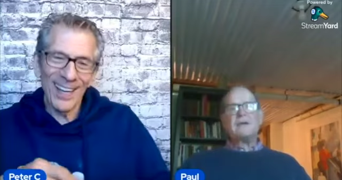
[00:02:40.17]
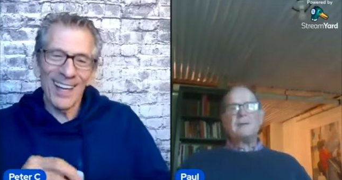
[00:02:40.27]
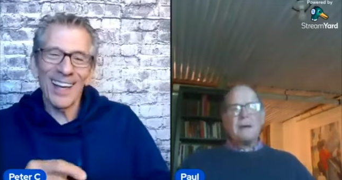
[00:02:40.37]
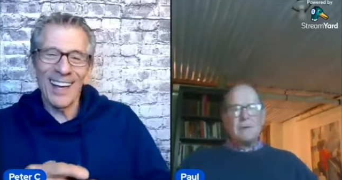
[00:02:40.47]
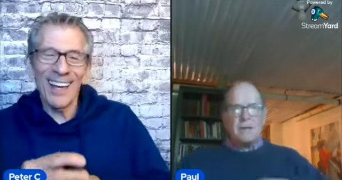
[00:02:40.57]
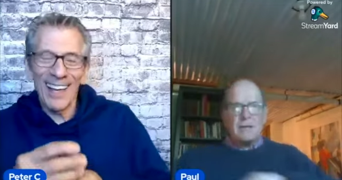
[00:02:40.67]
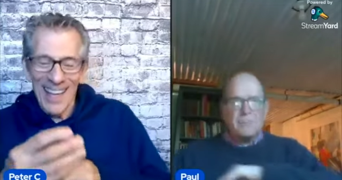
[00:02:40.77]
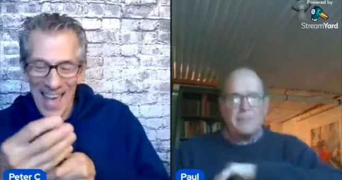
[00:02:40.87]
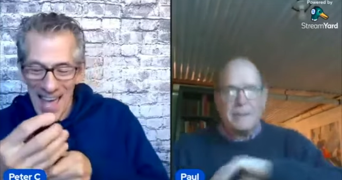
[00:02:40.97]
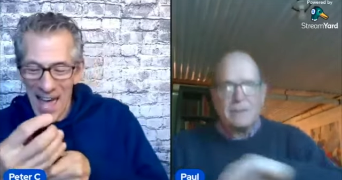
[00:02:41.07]
Speaker 1: come out with his
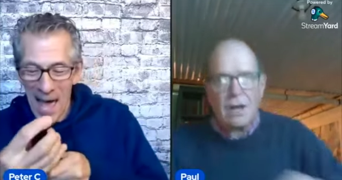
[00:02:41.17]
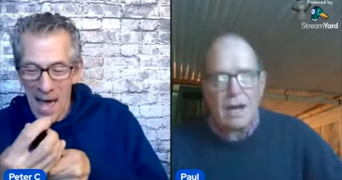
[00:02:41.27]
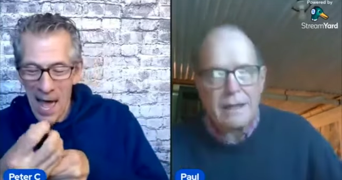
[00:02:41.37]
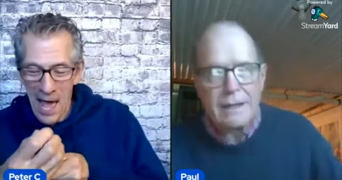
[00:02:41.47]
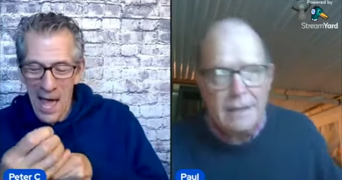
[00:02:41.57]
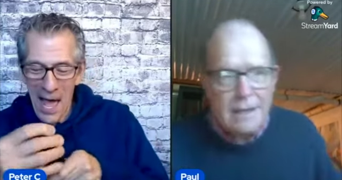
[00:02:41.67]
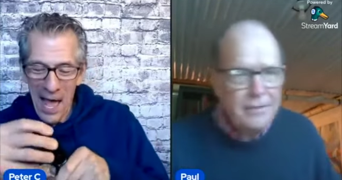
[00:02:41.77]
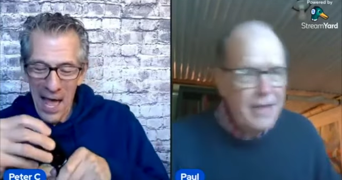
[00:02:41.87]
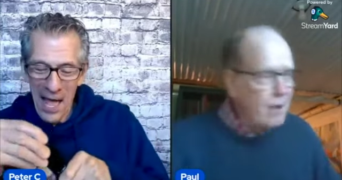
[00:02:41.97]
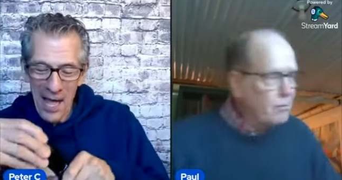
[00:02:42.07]
big lie,
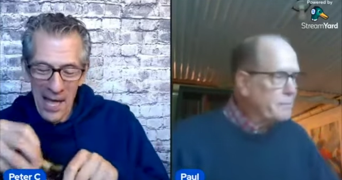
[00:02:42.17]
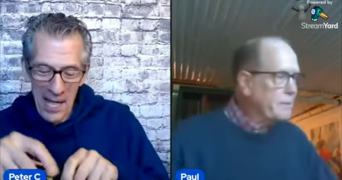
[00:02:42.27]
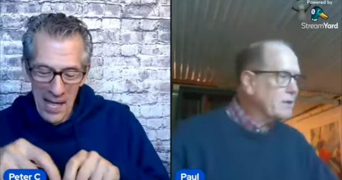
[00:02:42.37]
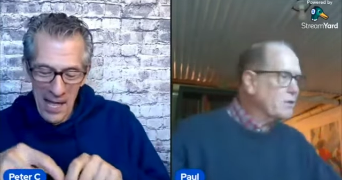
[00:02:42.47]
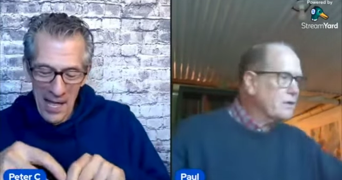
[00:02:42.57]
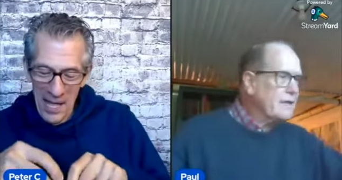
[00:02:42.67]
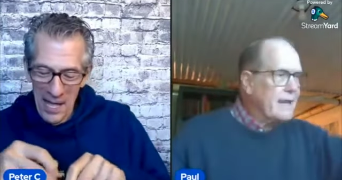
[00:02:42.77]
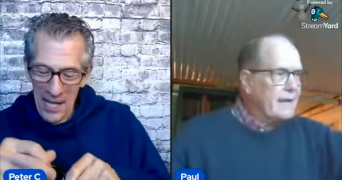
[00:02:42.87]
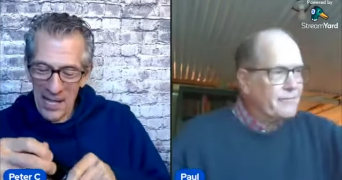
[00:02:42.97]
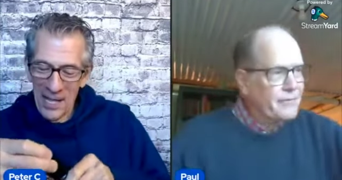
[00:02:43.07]
that would be a good
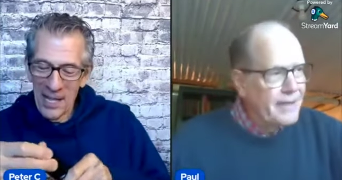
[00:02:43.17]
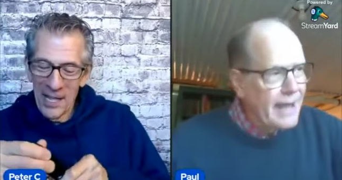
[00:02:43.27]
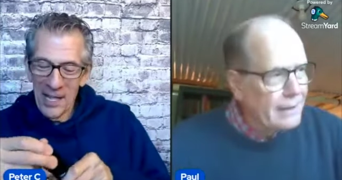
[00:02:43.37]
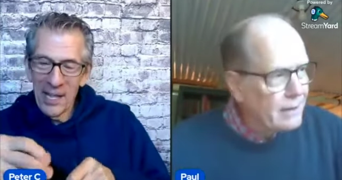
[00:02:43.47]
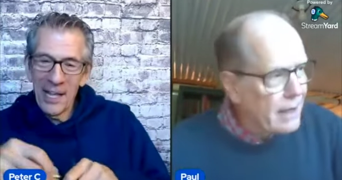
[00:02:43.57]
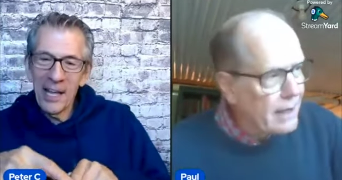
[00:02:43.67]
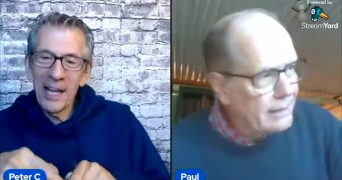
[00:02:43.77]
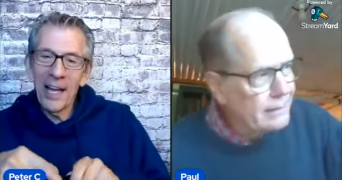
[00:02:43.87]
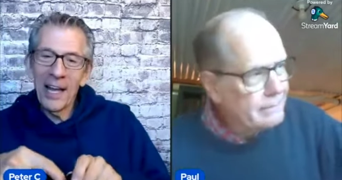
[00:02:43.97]
name for that lie.